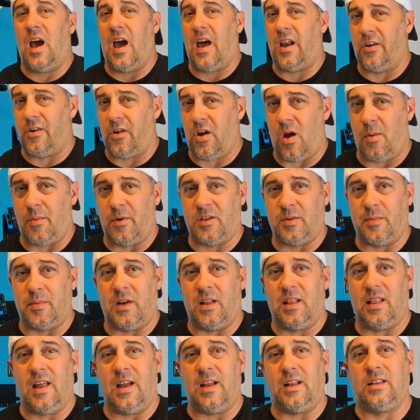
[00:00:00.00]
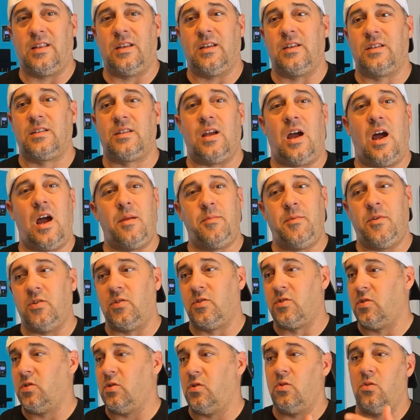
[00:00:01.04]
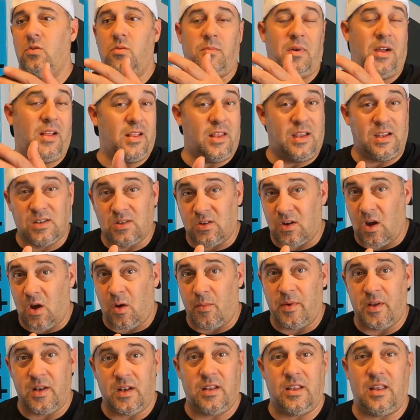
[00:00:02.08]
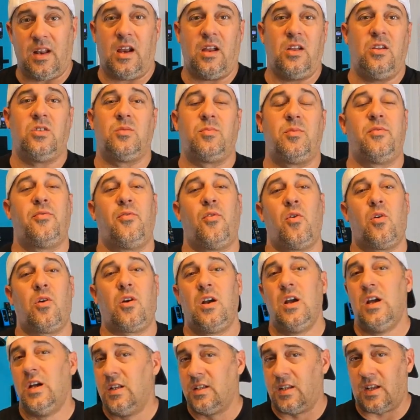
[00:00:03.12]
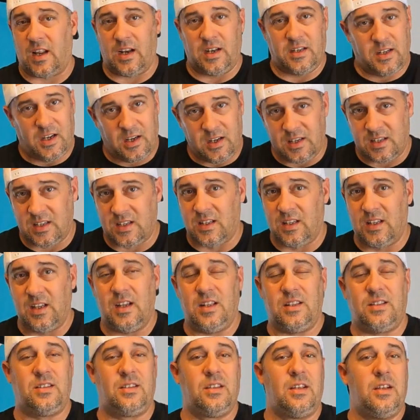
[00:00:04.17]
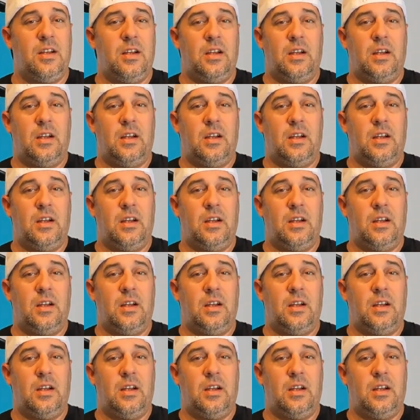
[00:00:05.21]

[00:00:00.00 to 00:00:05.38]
I don't know how much I'm going to like this. I'm used to my laser helmet that I used before. It's got a ton of slits.